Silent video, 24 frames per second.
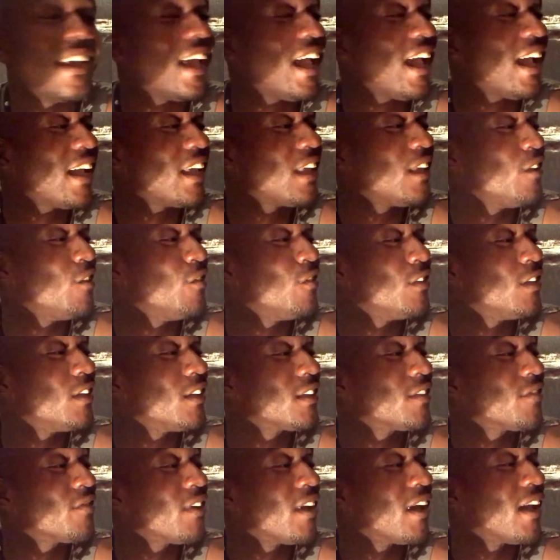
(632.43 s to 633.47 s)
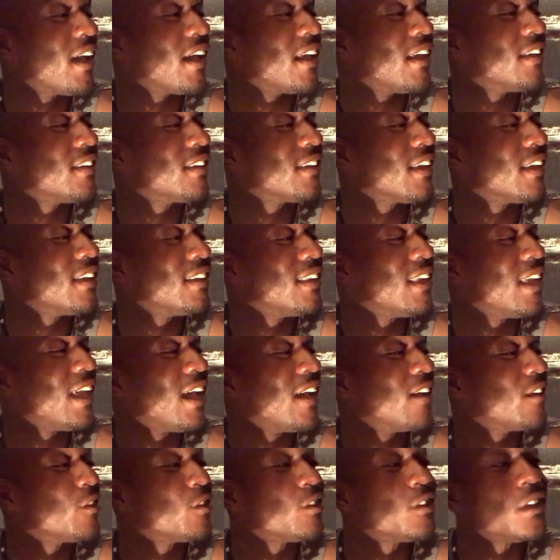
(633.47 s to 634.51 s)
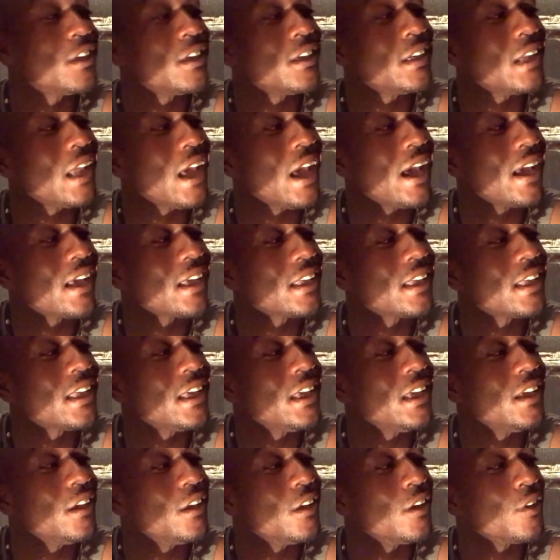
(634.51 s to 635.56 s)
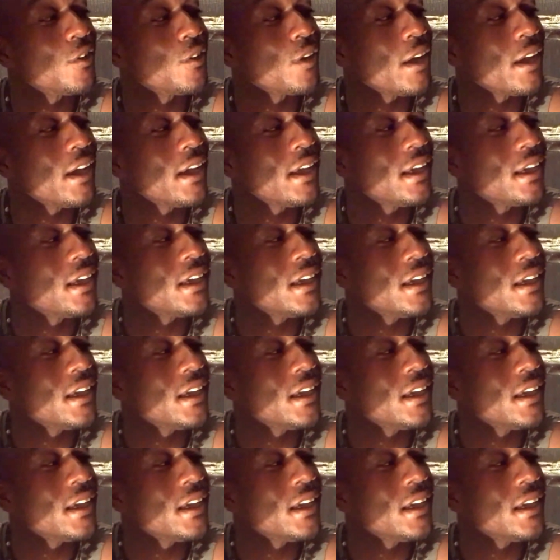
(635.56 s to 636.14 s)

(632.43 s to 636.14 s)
How can you justify it? Say thou should not kill, right?